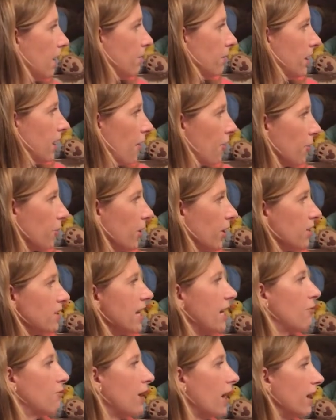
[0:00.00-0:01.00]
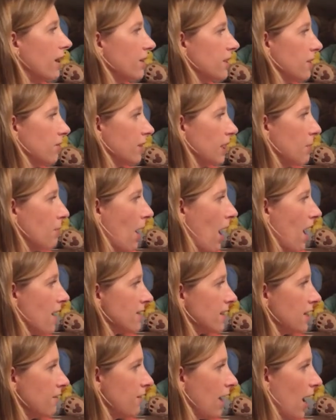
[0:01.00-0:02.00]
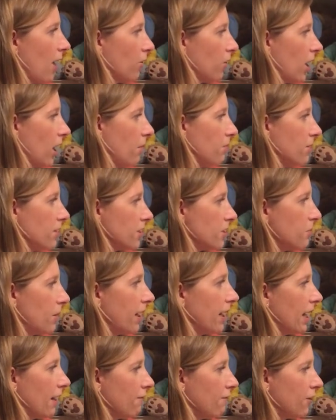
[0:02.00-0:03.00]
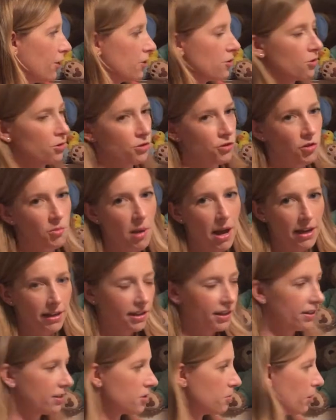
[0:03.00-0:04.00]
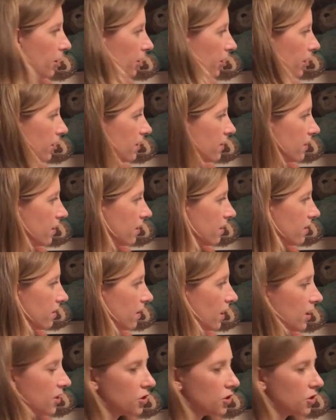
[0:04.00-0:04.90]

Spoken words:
in other words, a relatively positive outcome despite adverse or traumatic experiences.